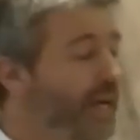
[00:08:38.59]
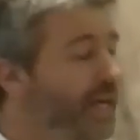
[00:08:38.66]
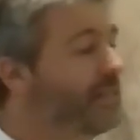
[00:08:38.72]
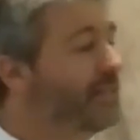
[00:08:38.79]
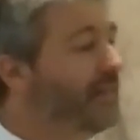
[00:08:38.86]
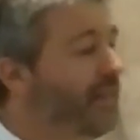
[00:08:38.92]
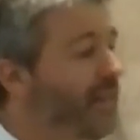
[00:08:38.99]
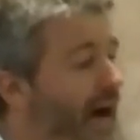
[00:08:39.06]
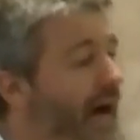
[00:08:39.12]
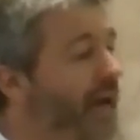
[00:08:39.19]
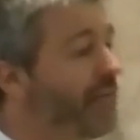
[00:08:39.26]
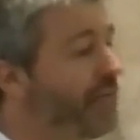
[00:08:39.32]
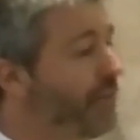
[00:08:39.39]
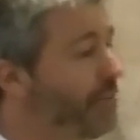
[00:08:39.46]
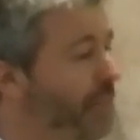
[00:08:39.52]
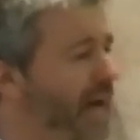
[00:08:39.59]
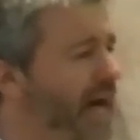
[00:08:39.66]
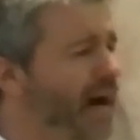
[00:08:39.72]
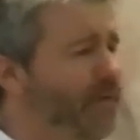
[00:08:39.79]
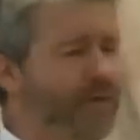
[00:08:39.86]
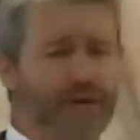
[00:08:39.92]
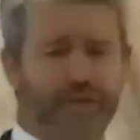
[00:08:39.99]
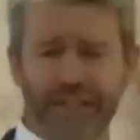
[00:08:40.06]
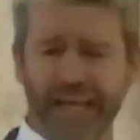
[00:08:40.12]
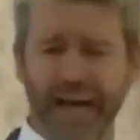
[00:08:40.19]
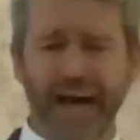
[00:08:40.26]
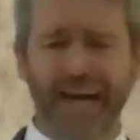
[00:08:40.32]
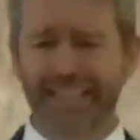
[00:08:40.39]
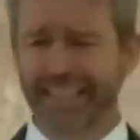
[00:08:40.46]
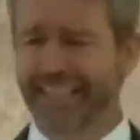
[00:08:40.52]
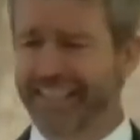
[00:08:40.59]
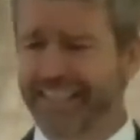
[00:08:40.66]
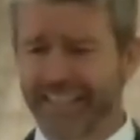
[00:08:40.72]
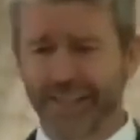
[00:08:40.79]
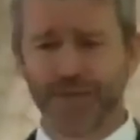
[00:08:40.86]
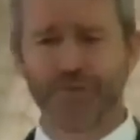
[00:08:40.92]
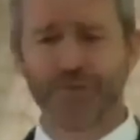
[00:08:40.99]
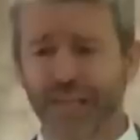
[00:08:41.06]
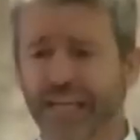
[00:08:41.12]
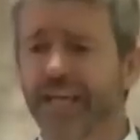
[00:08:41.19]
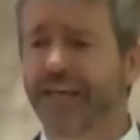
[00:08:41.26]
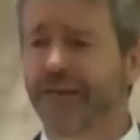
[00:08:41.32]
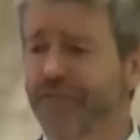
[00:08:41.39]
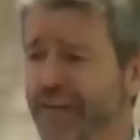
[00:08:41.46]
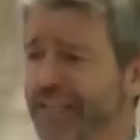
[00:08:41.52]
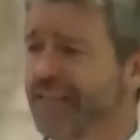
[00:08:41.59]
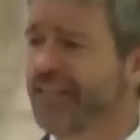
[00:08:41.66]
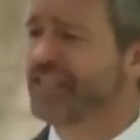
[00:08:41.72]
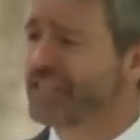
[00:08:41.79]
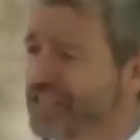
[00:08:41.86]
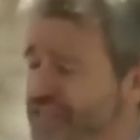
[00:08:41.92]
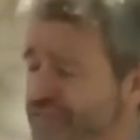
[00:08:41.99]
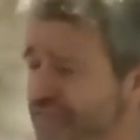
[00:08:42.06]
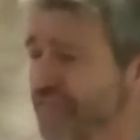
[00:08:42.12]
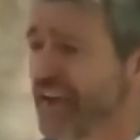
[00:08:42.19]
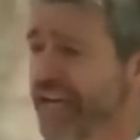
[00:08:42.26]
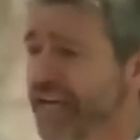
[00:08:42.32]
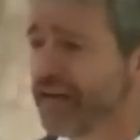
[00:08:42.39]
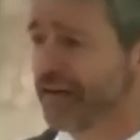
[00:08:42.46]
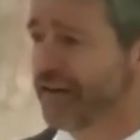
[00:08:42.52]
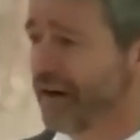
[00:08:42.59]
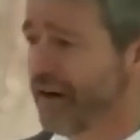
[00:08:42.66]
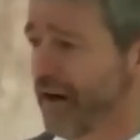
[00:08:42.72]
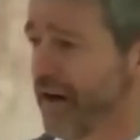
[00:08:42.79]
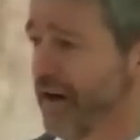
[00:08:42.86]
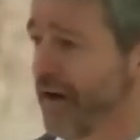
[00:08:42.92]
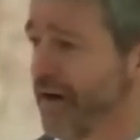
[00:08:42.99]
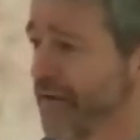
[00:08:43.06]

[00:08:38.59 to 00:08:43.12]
His life and power, the idea that you live in the sphere